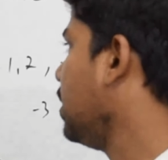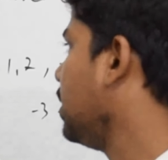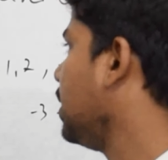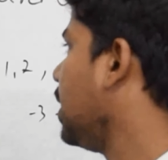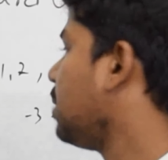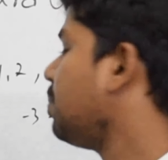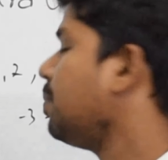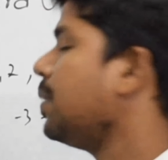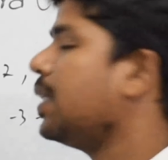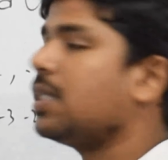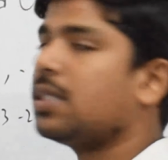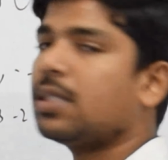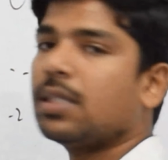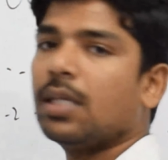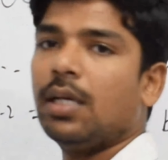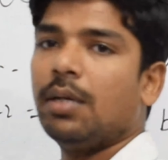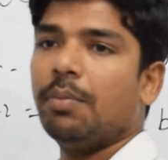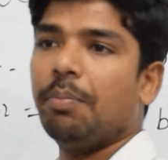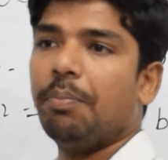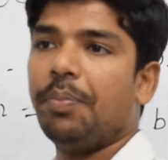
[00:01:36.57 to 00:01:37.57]
That means
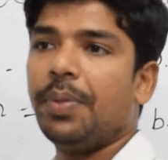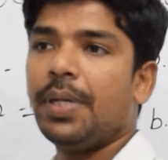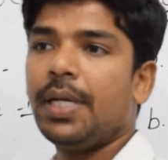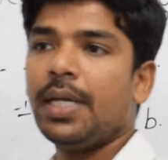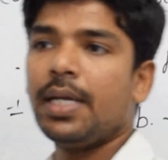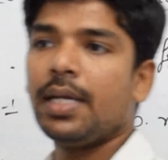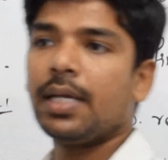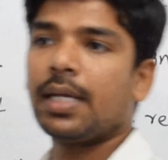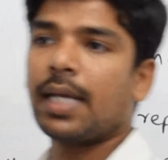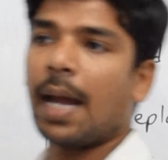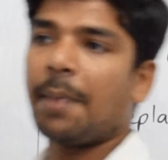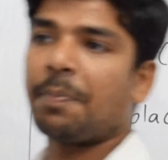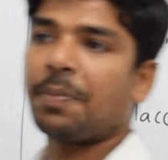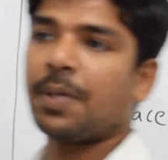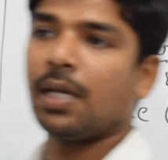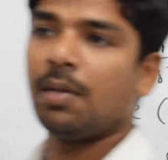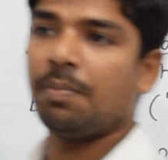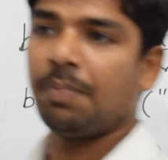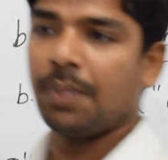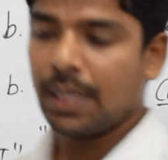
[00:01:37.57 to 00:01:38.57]
B,
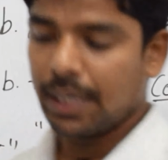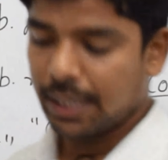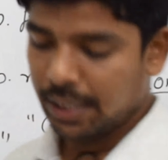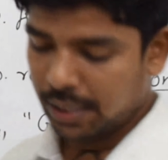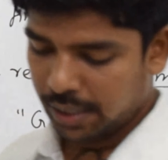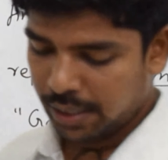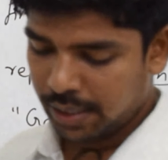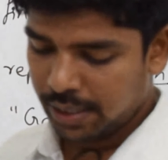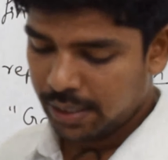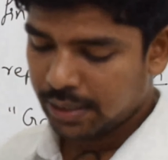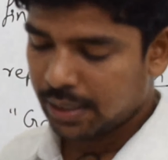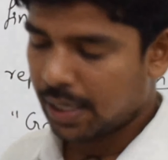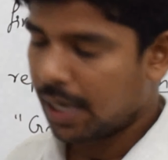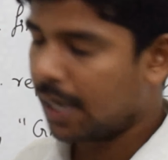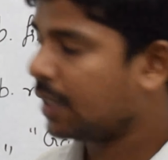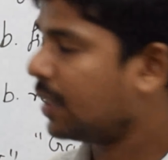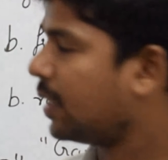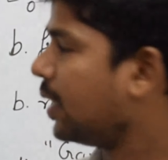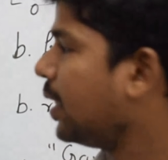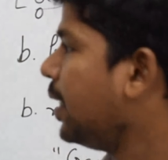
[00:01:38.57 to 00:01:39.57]
capital B, is
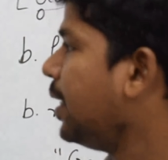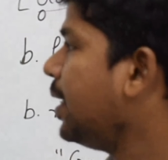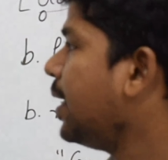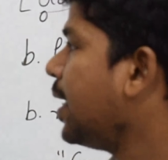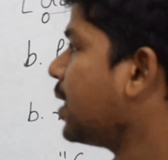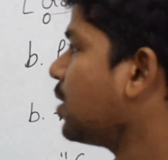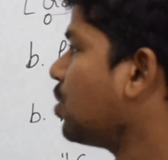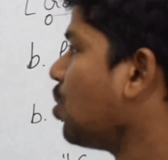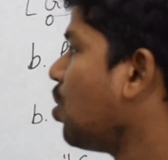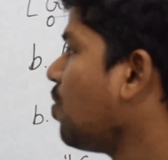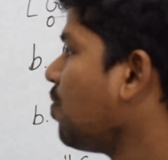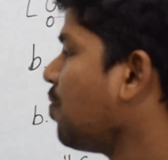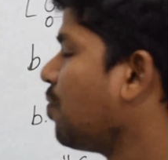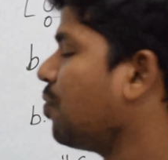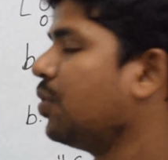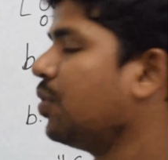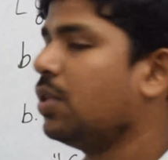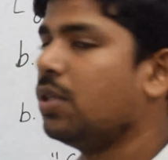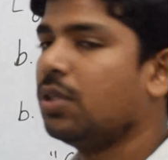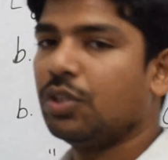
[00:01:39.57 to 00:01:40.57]
at the index of
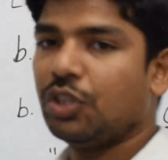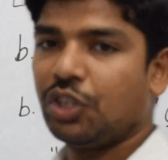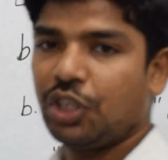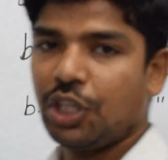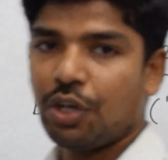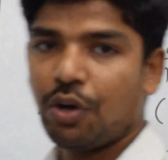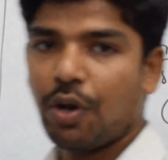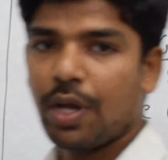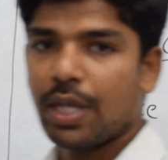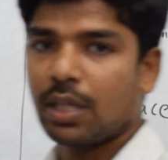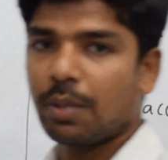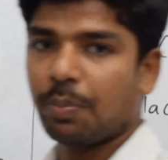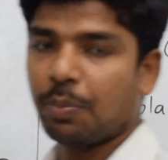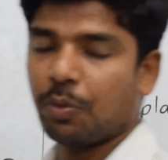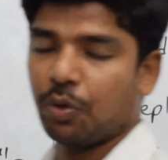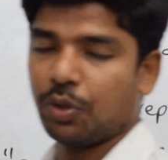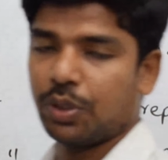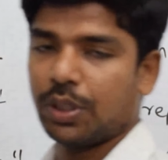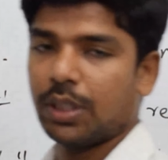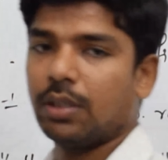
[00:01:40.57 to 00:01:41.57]
0th
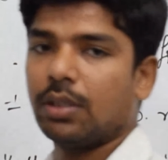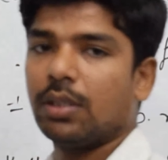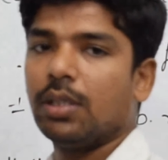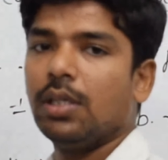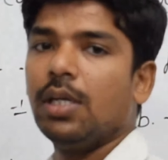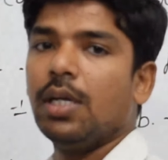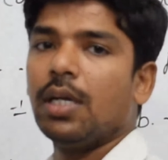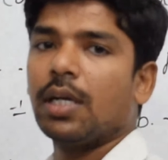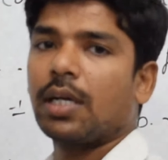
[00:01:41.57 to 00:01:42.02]
position.